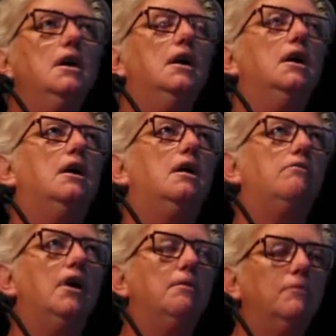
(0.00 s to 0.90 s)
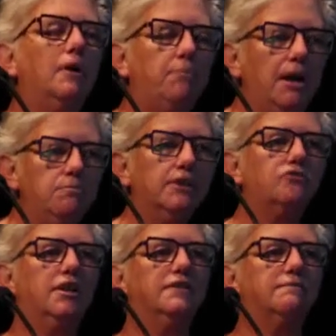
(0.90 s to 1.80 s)
around public
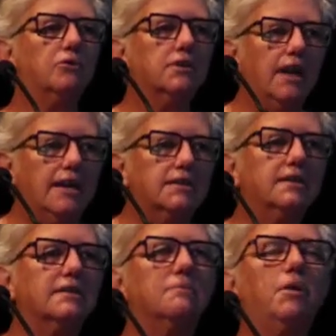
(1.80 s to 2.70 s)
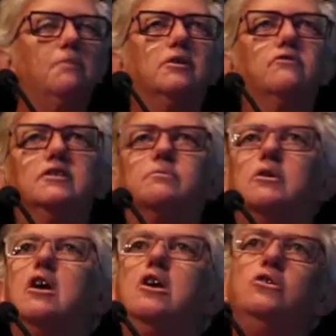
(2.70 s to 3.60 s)
transport and access to public transport,
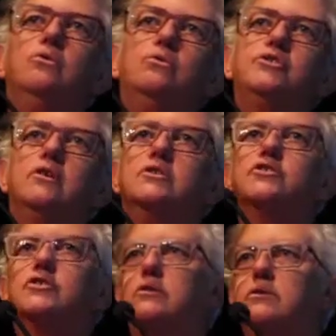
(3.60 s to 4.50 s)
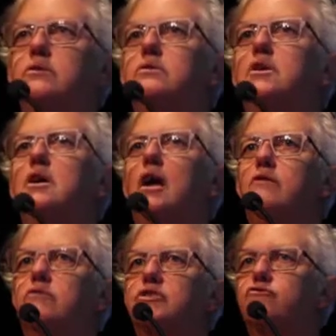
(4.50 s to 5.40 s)
you also exclude
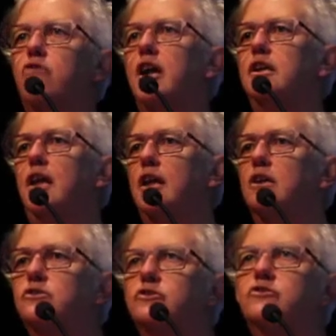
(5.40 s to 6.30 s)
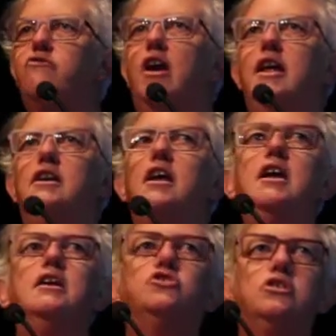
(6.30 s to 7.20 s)
and restrain and constrain
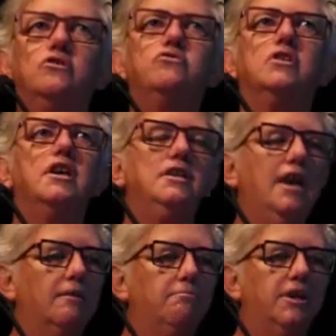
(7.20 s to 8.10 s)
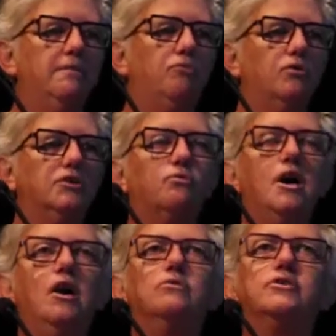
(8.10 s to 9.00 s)
children and young people as
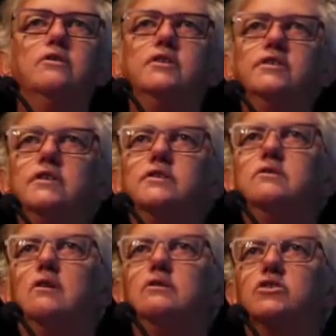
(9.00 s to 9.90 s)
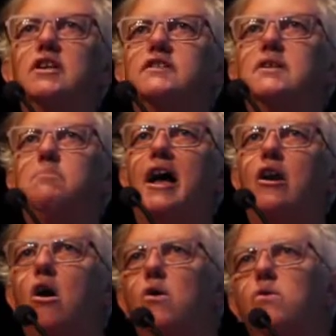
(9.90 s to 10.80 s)
well. So this is not just about
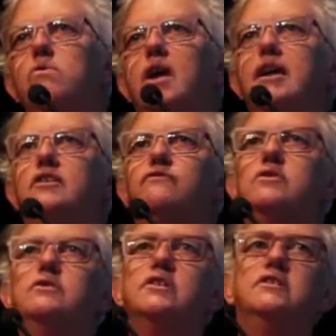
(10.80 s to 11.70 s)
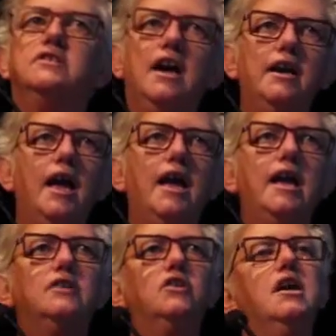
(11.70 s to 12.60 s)
old age versus young
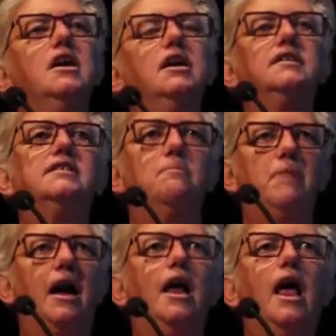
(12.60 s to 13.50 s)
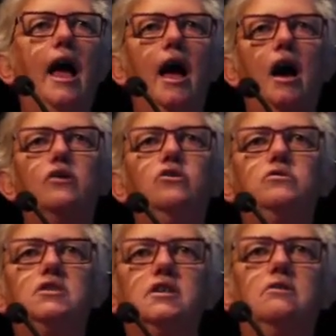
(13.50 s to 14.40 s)
age, it's about how you
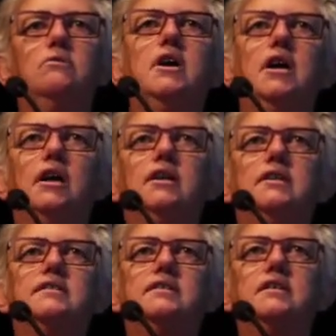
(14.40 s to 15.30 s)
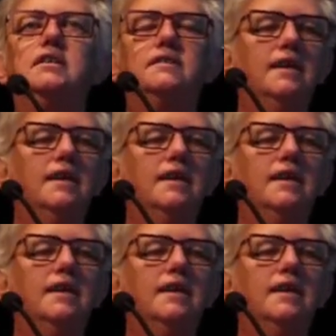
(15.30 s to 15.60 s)
deal and get cities